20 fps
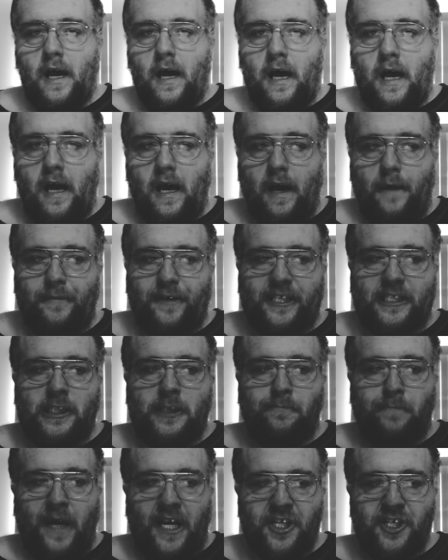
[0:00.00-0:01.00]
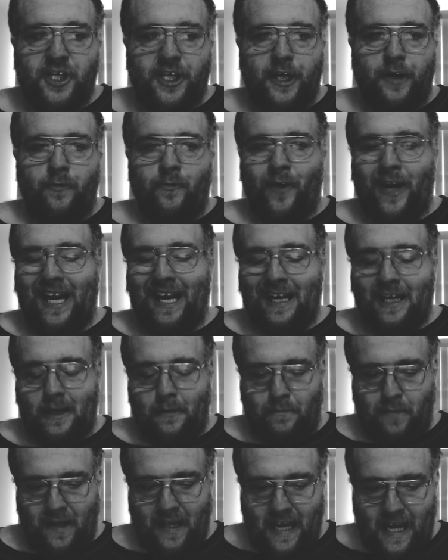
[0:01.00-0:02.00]
um, especially reading the
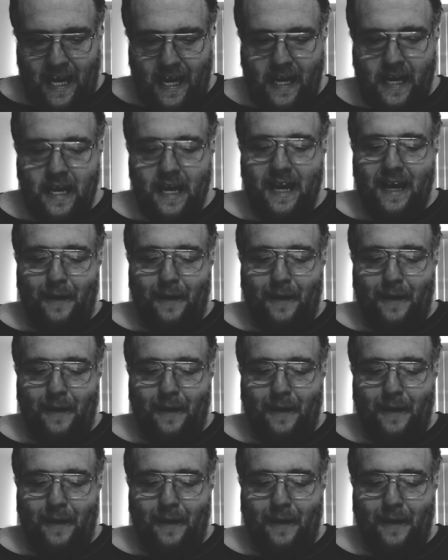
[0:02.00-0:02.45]
play.